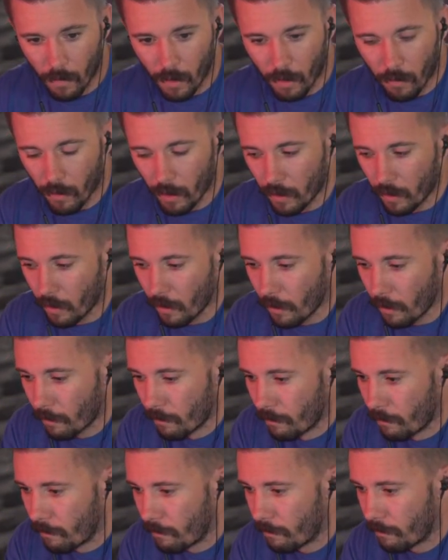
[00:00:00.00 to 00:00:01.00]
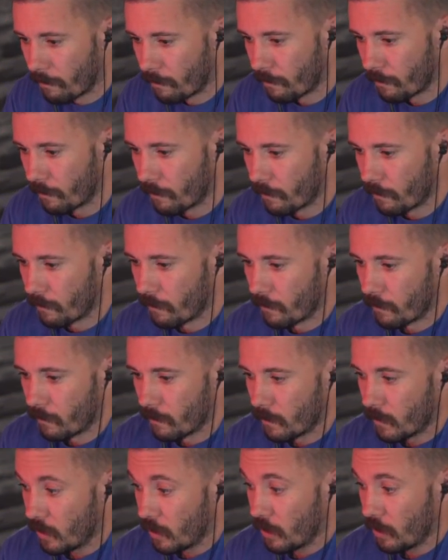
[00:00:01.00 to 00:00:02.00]
That right there.
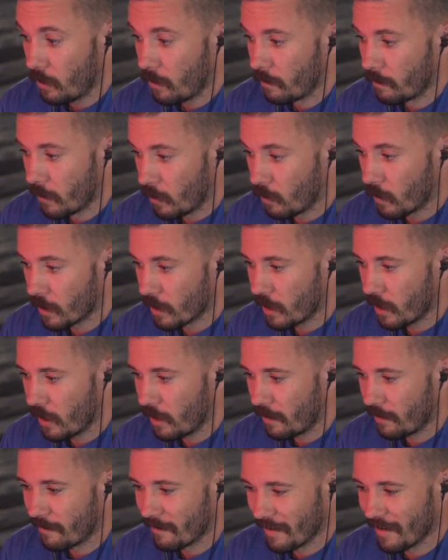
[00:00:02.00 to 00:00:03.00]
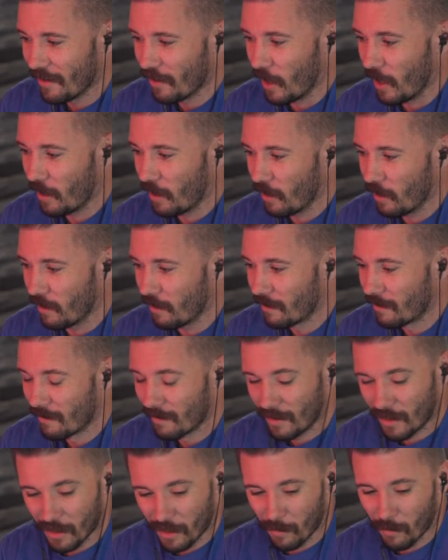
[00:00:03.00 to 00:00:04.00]
You do? You want to see it? Okay, good.
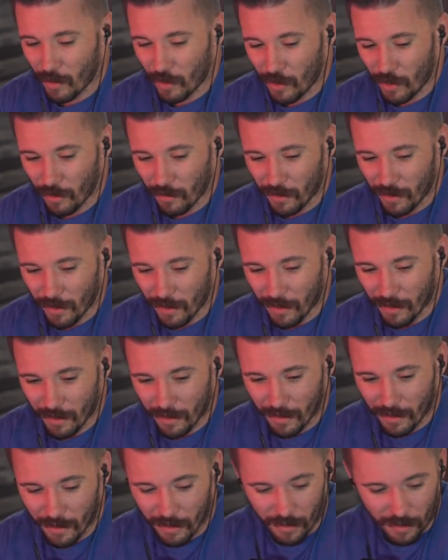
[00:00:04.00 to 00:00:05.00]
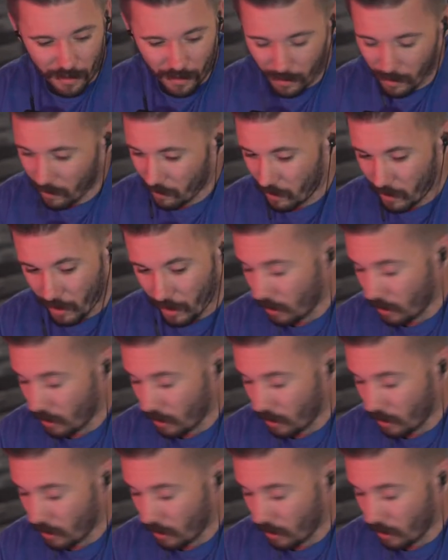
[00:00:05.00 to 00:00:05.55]
Because I'm going to show it to you. Oh,